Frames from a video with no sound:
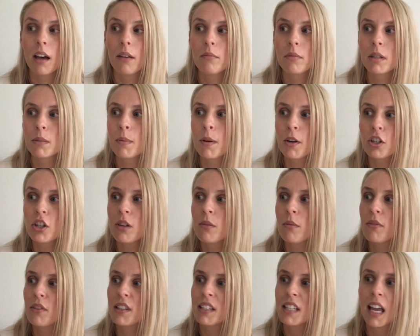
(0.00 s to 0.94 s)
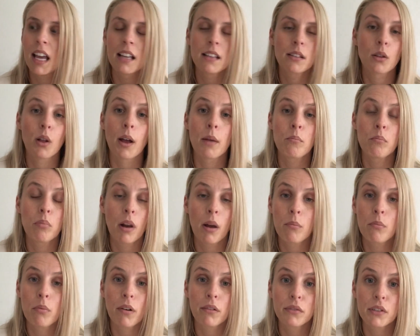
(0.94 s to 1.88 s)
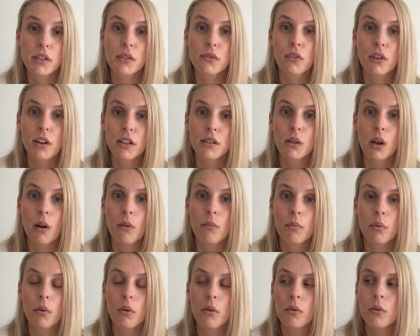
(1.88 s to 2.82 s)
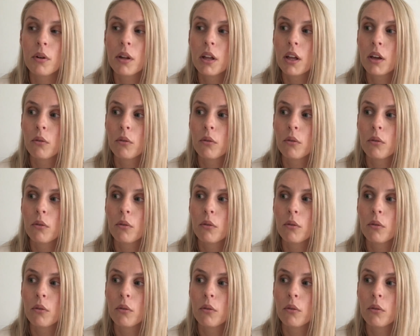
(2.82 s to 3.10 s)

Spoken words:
Especially with a text like Blood Brothers, for example,